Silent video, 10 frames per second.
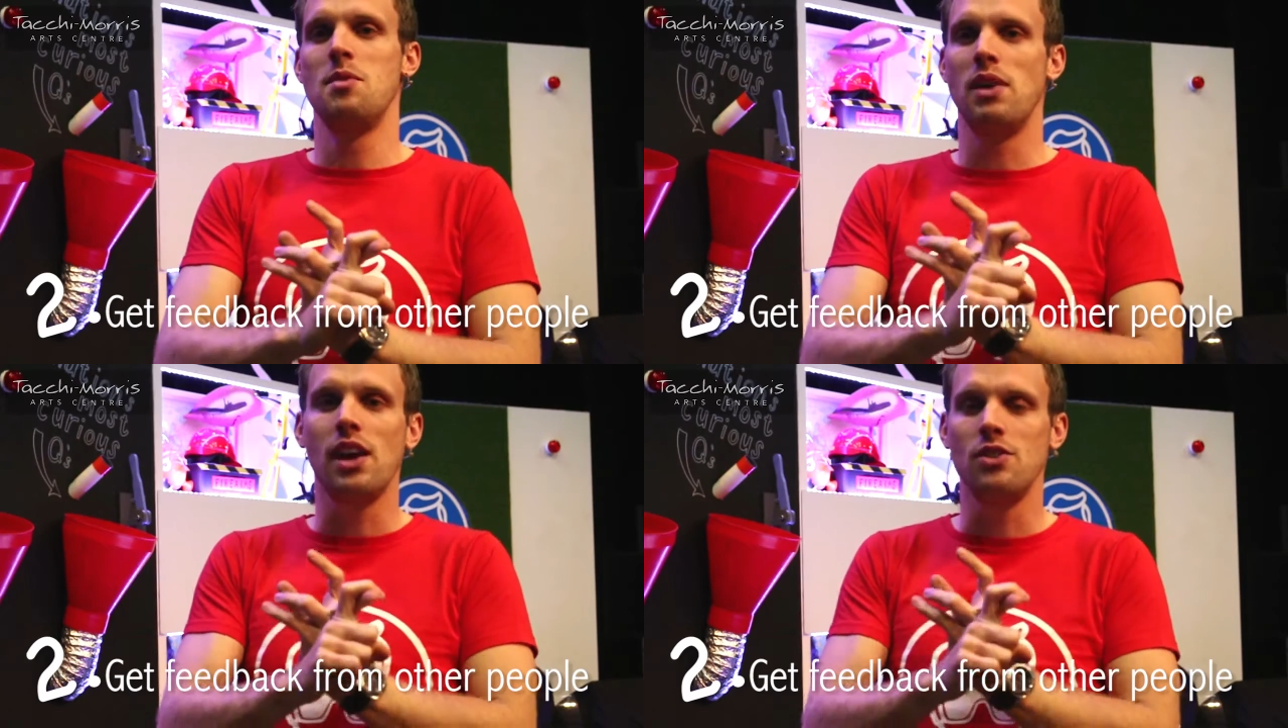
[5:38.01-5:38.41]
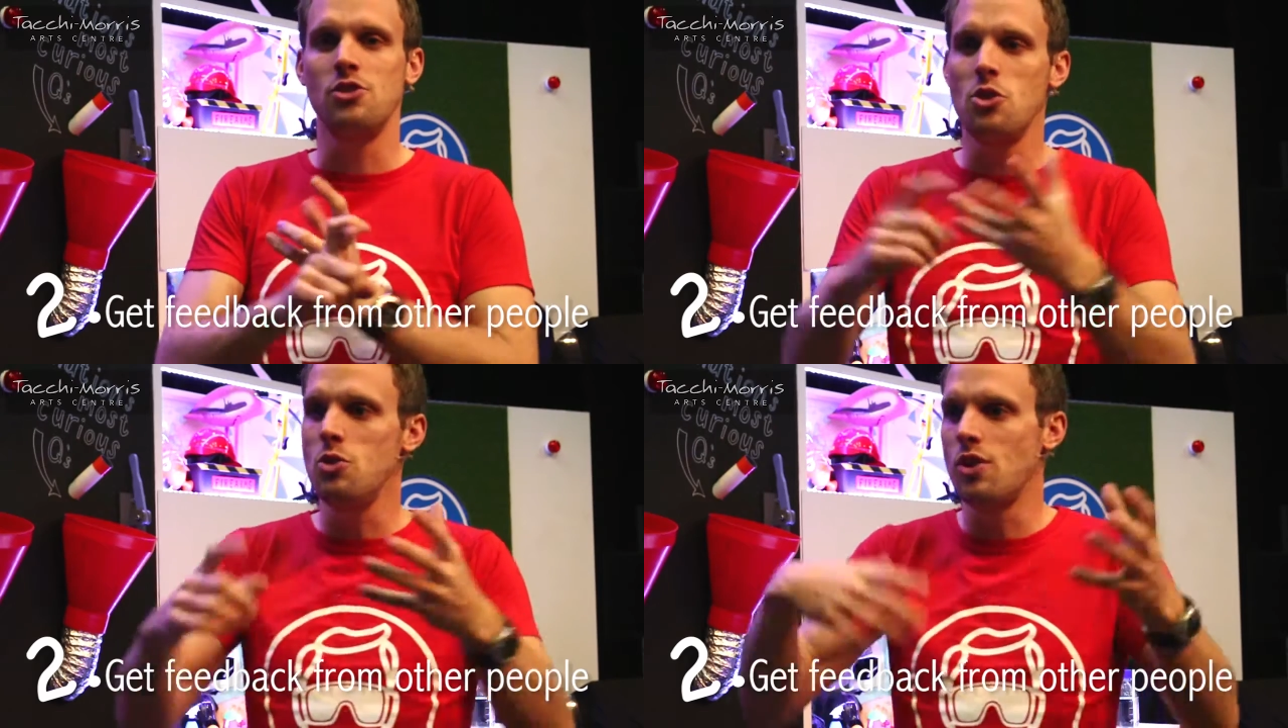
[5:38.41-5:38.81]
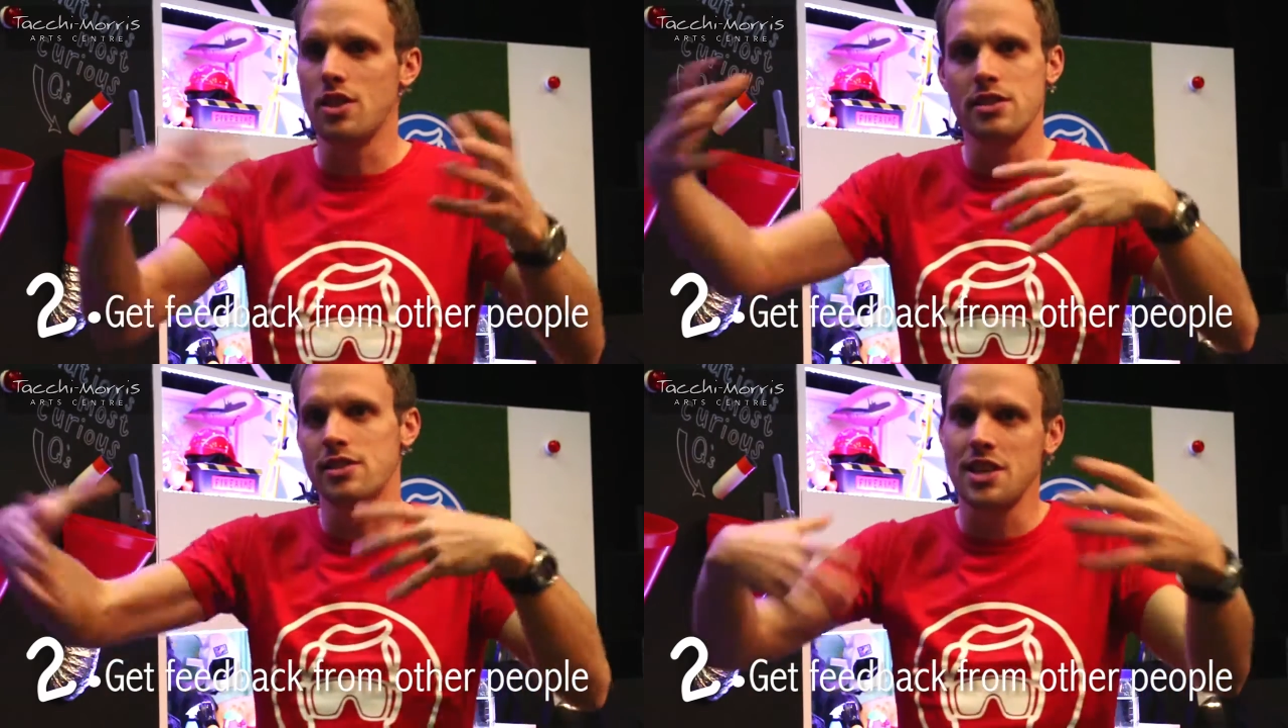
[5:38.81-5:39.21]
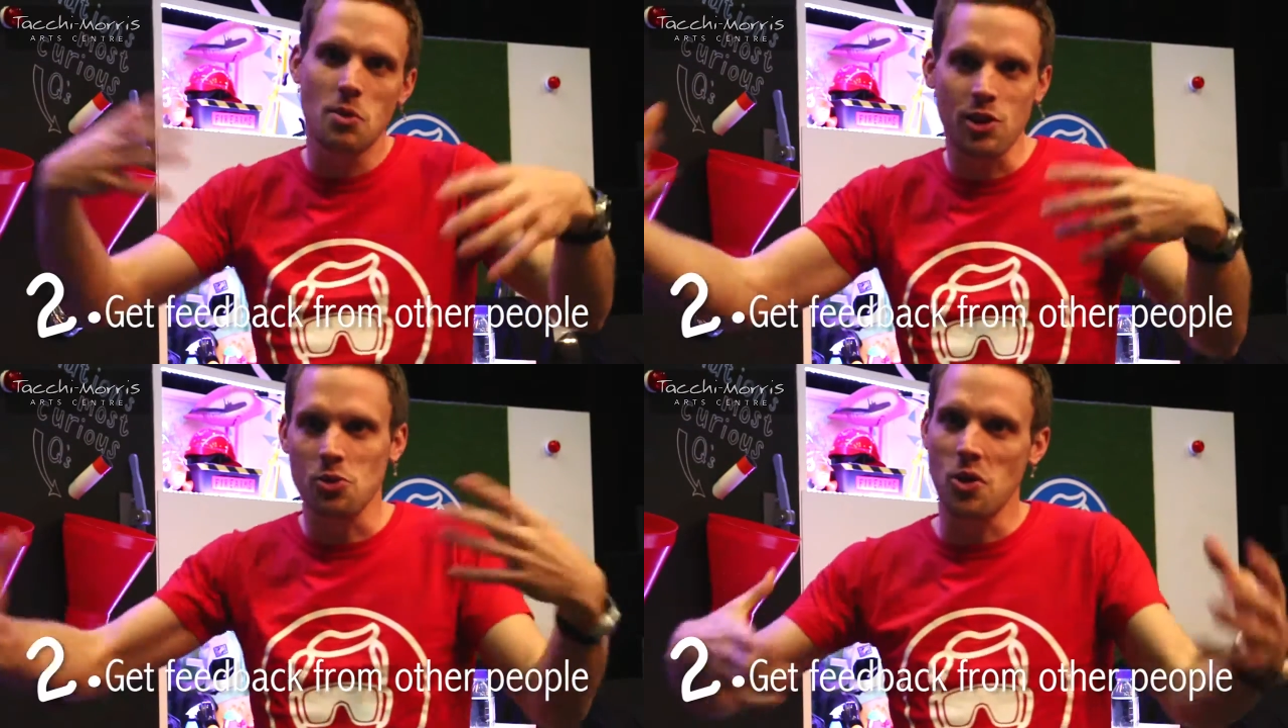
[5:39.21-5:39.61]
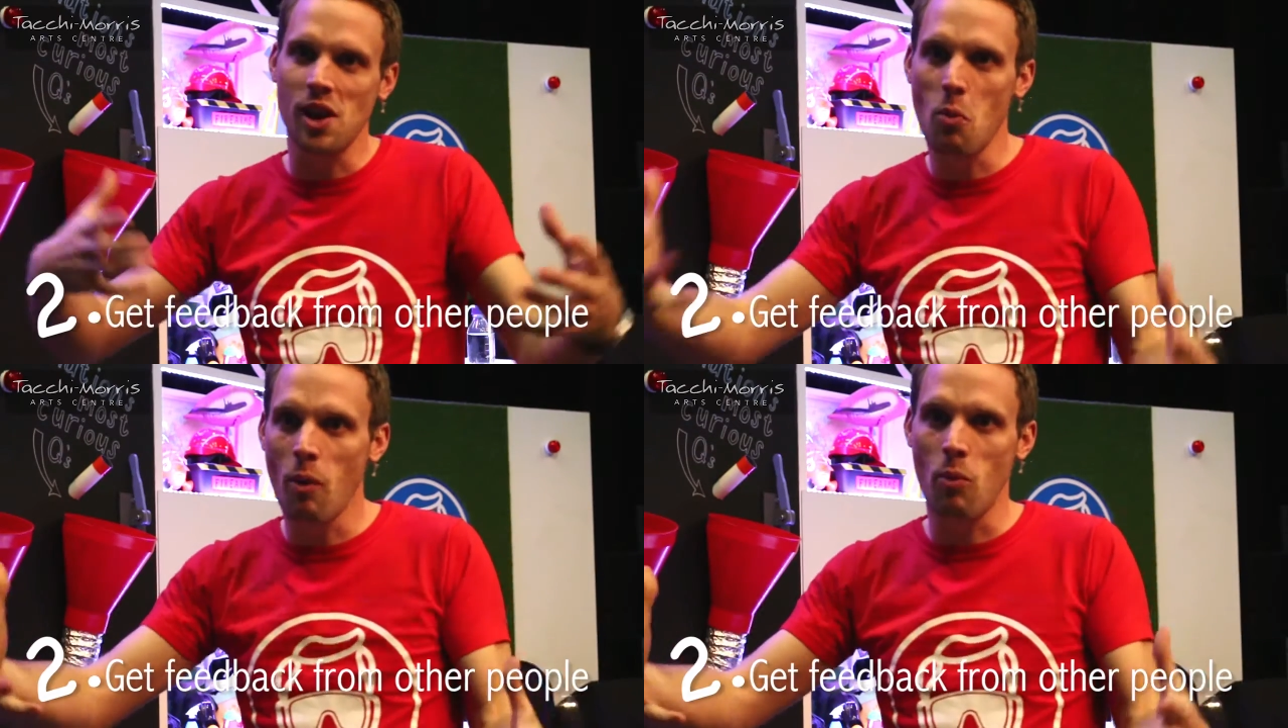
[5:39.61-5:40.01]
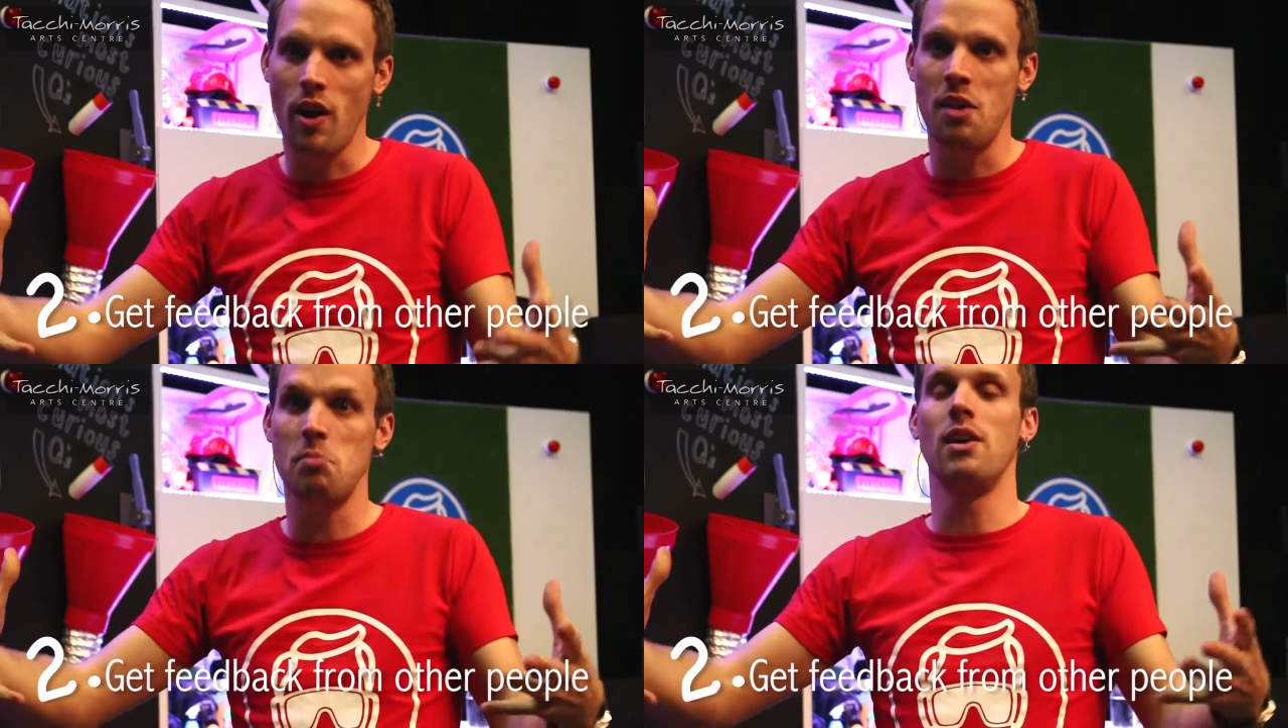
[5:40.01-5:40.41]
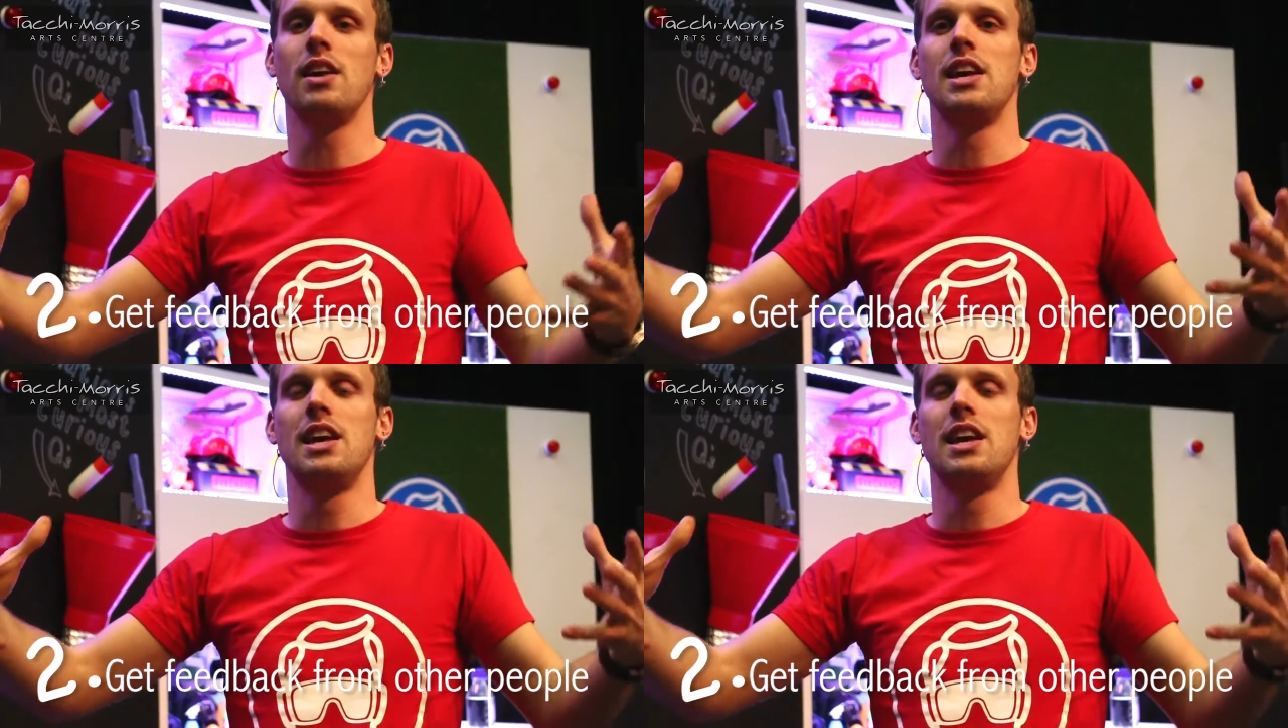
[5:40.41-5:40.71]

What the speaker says: because you can see what you're doing in one way, but